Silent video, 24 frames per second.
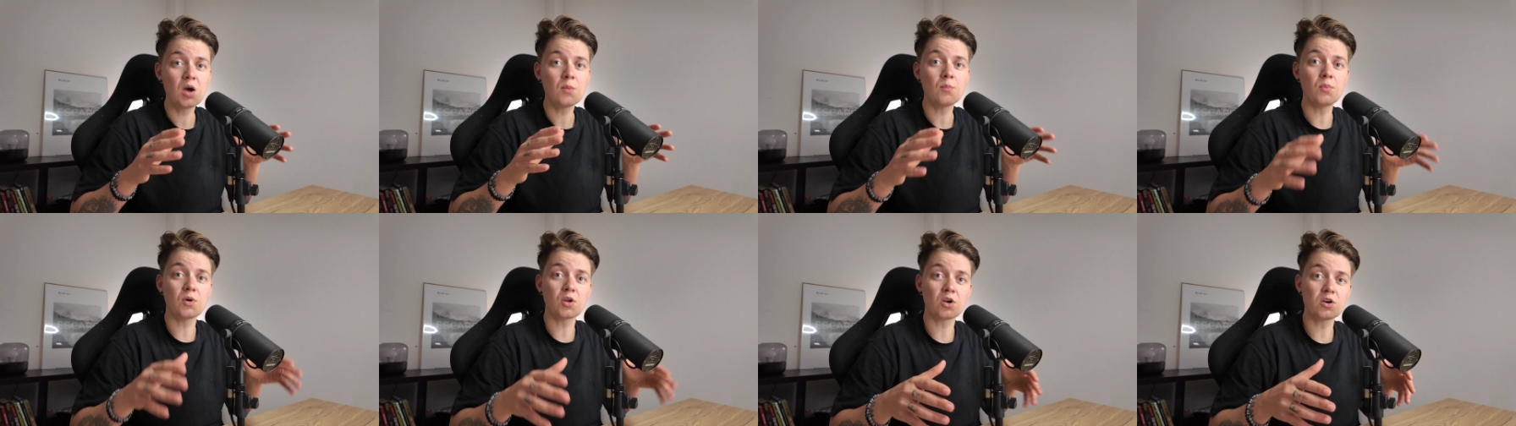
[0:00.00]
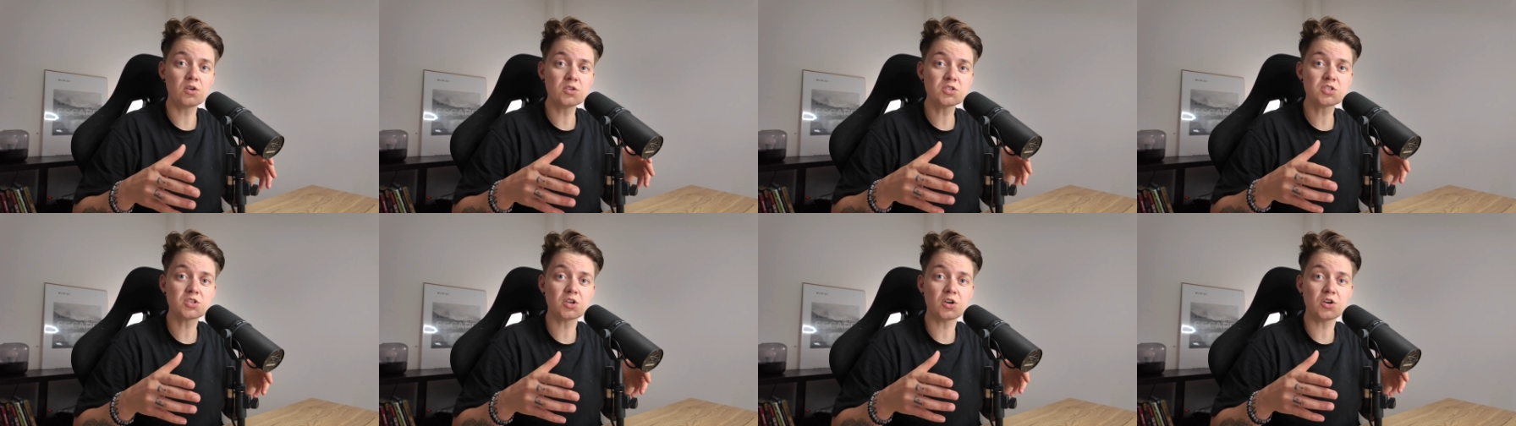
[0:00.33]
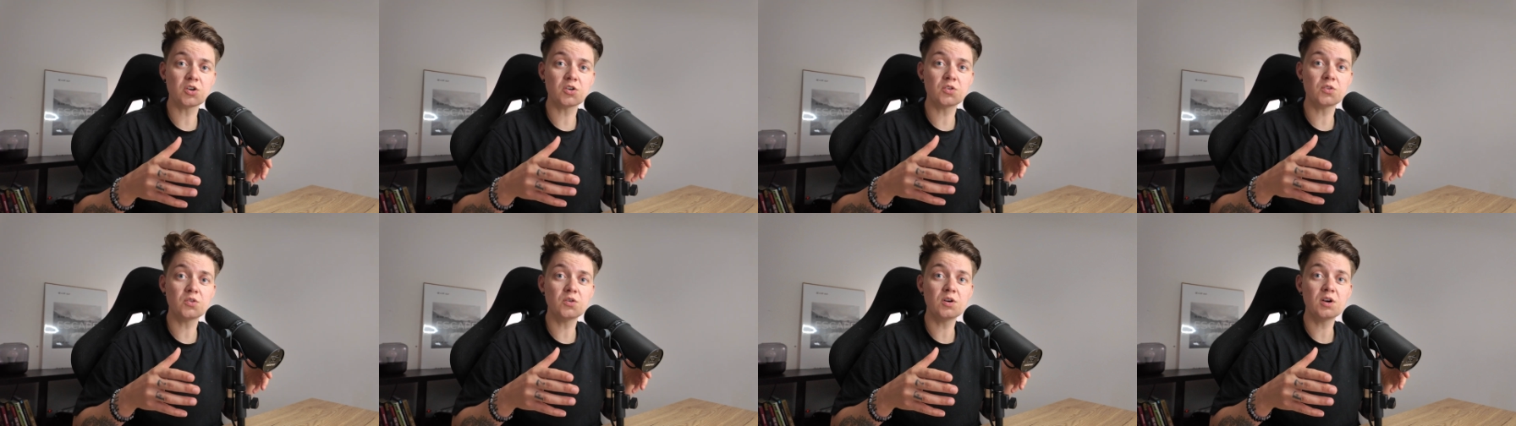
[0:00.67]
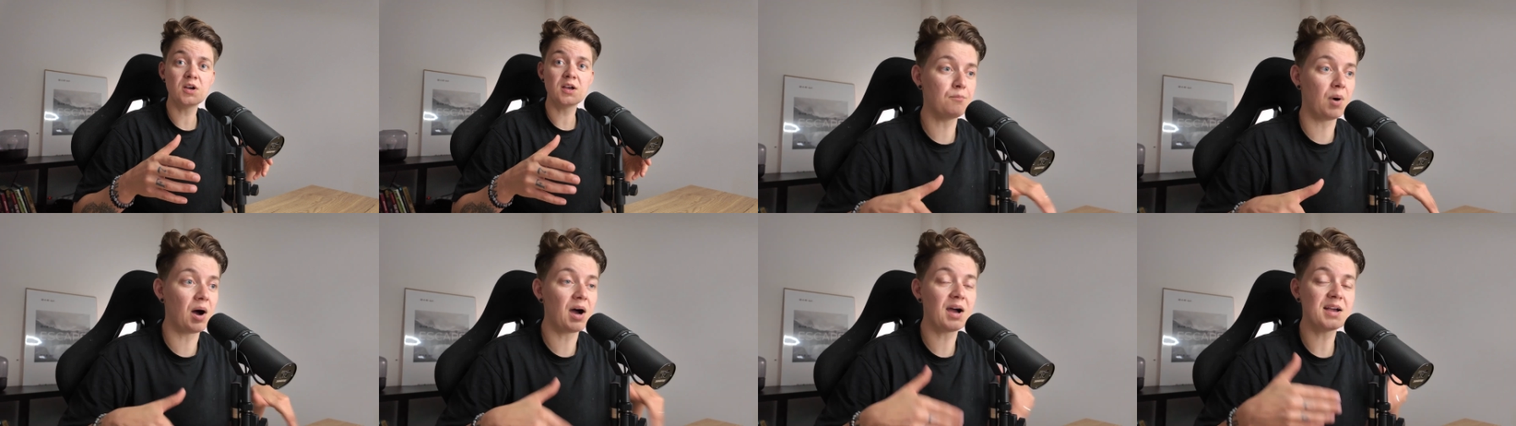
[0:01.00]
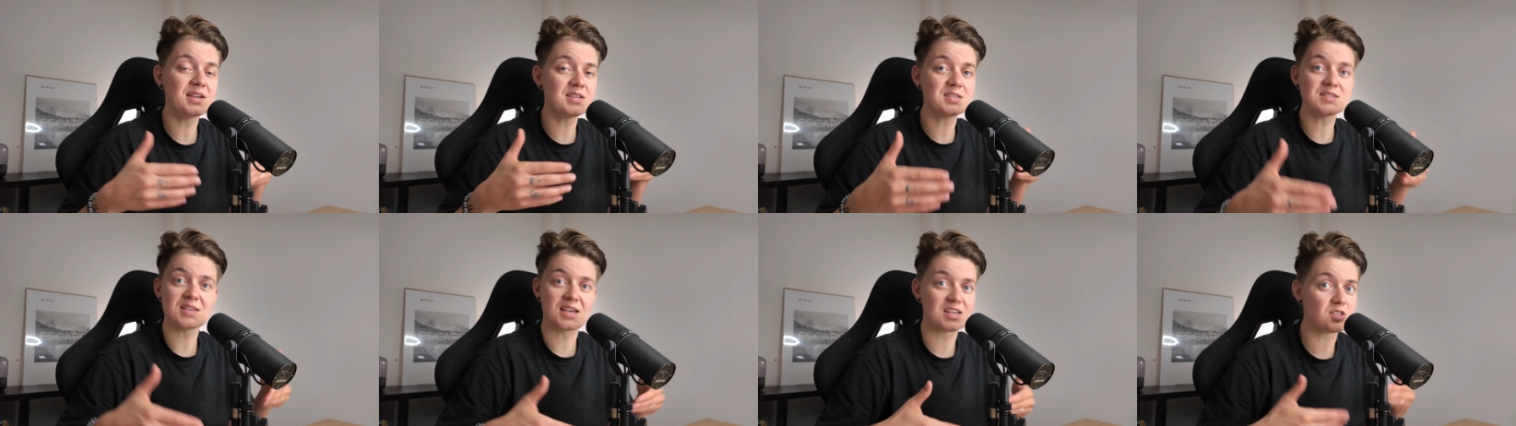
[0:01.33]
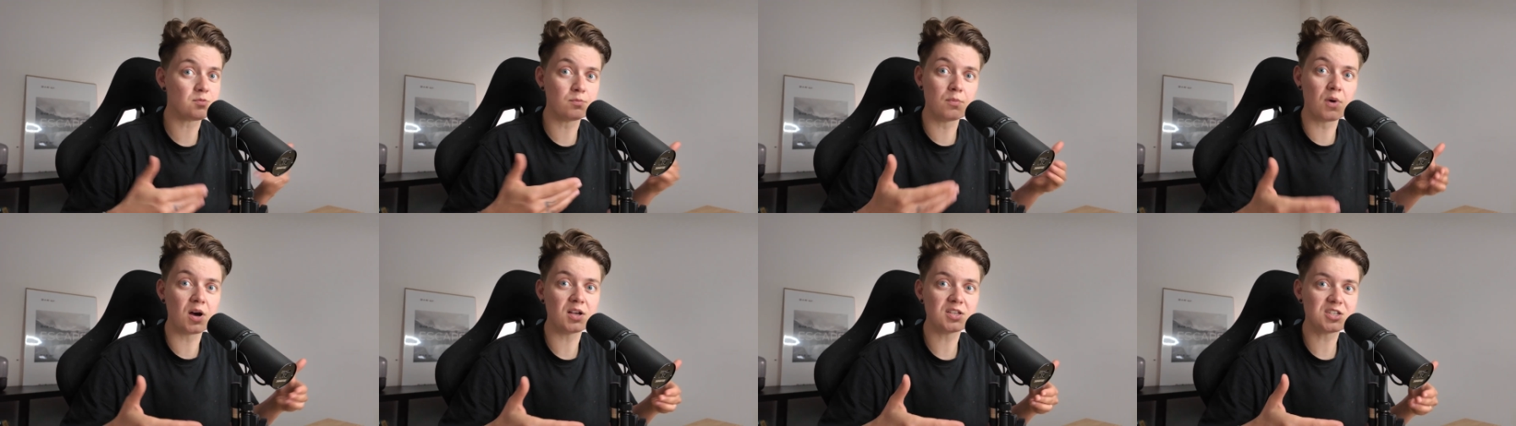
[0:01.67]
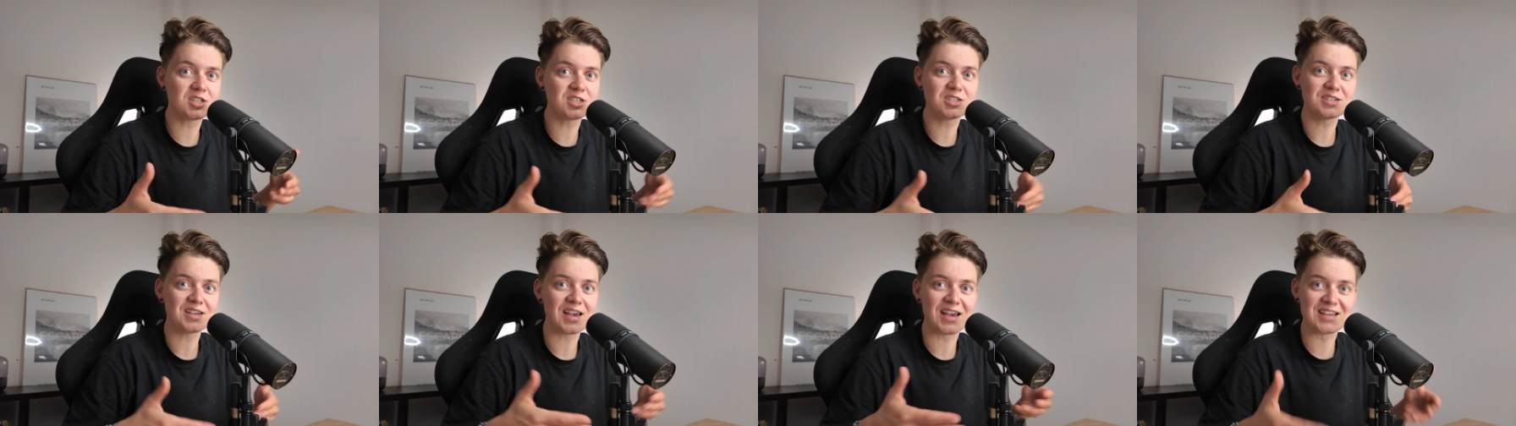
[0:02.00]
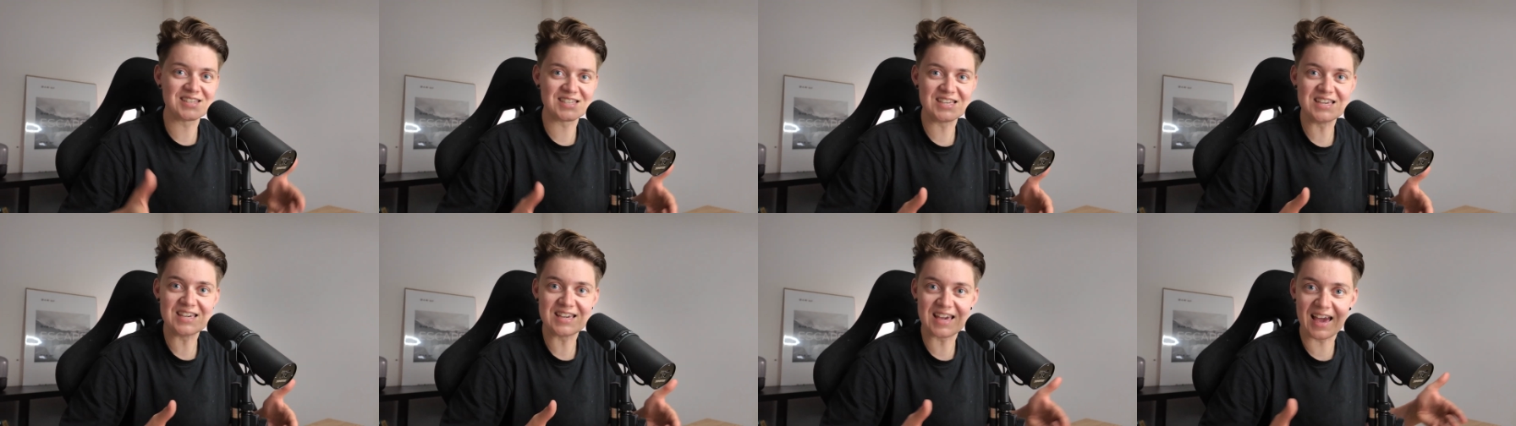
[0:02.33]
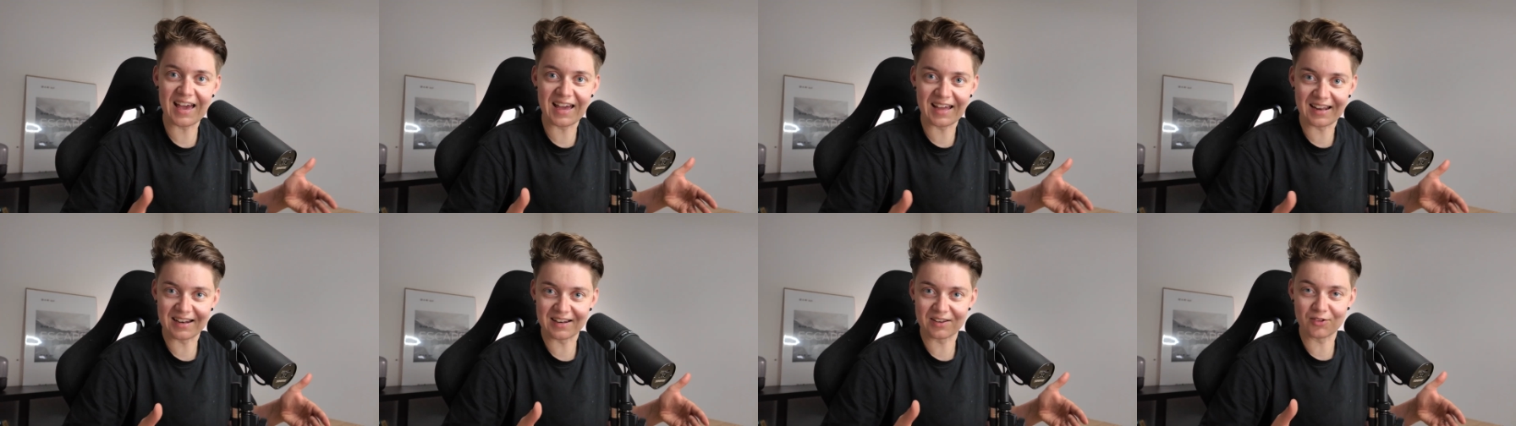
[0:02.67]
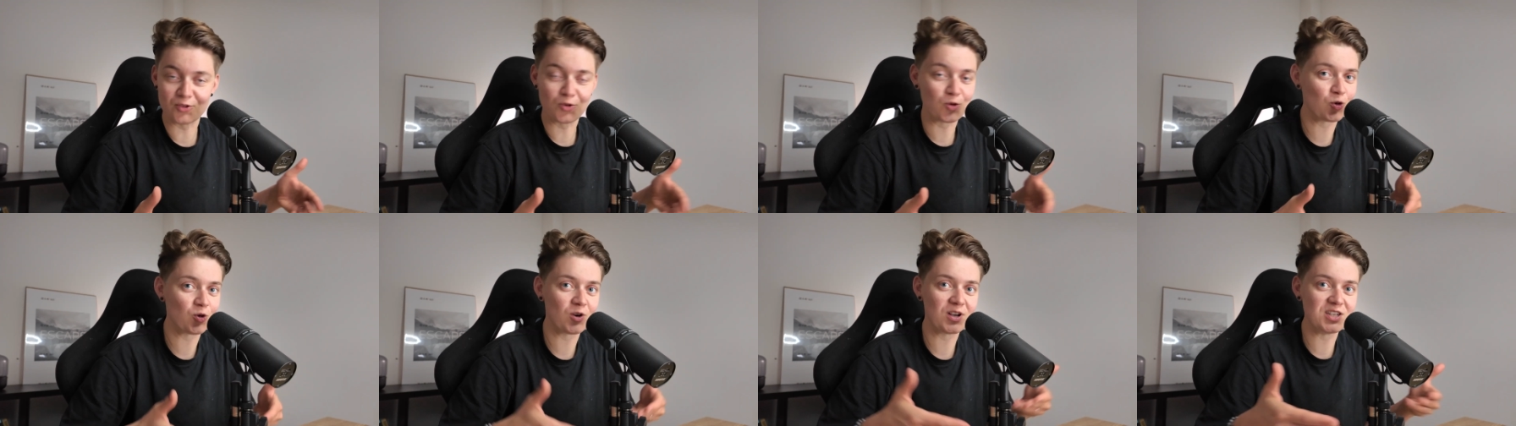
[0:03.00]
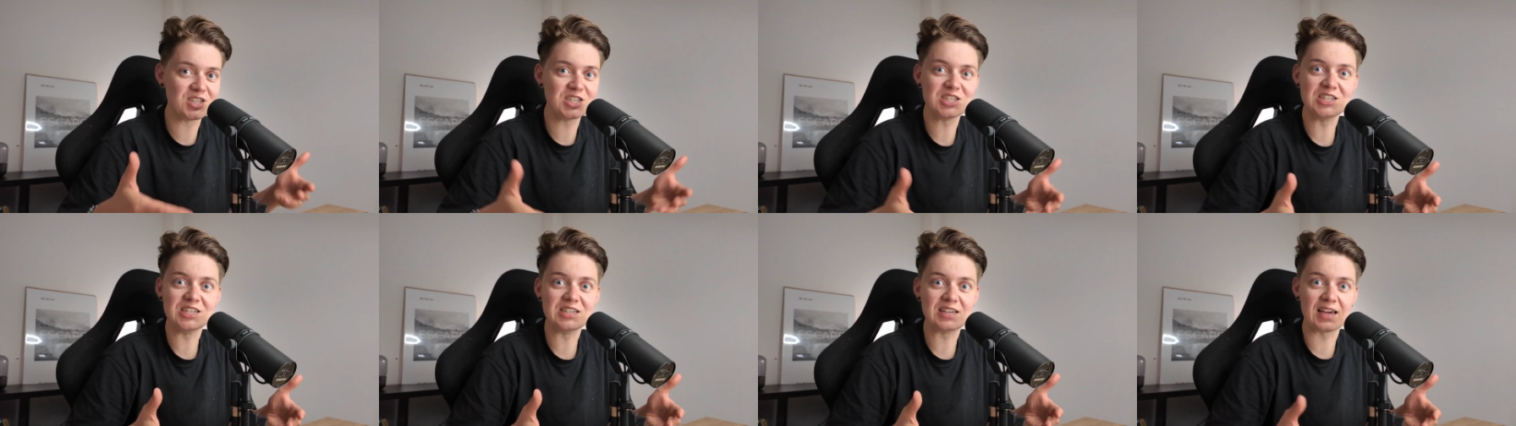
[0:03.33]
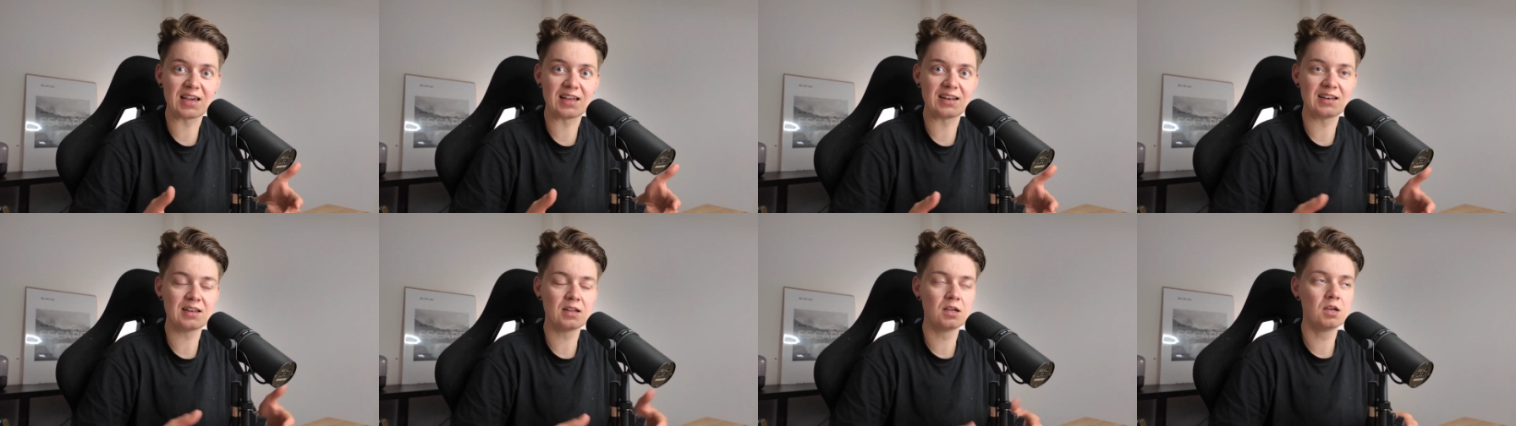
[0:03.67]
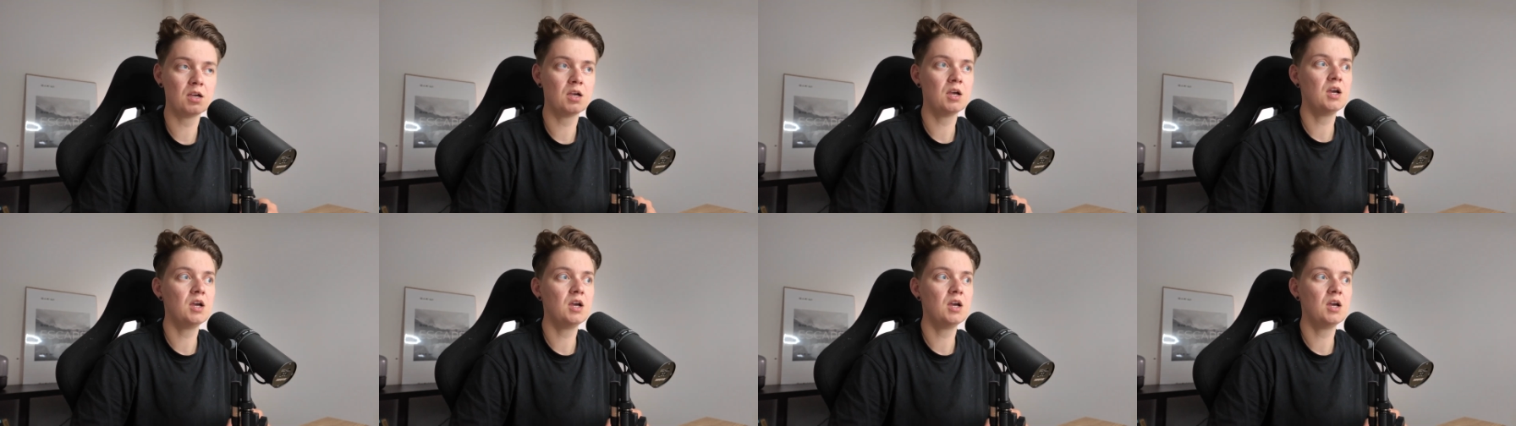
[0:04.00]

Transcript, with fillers: but also buys as much as he can or as she can.